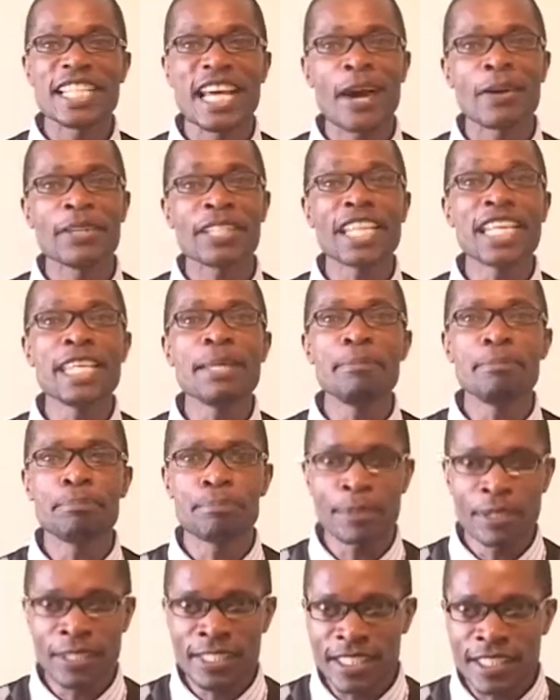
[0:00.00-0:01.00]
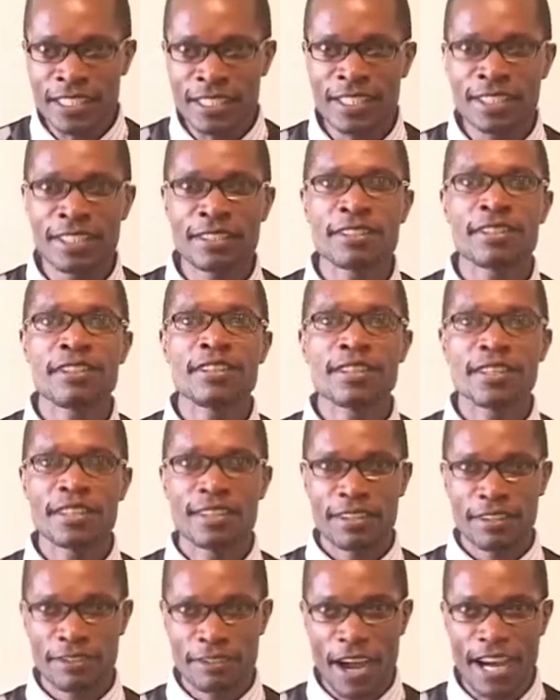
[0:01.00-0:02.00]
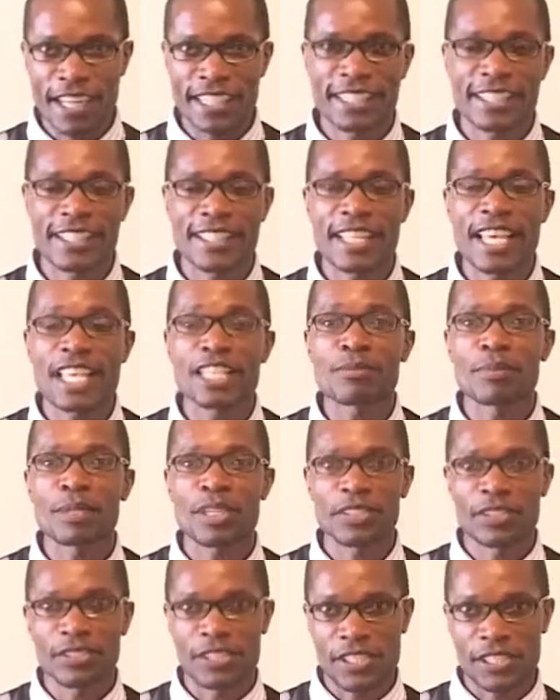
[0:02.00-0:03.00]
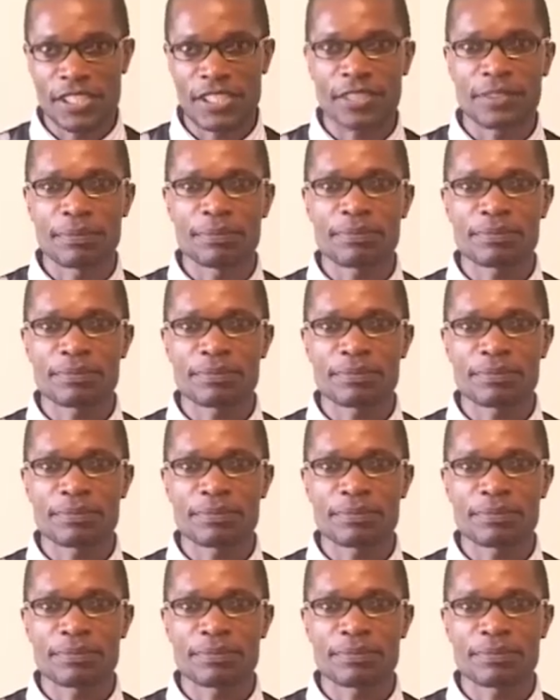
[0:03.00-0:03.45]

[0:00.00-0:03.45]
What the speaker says: down important facts as we continue.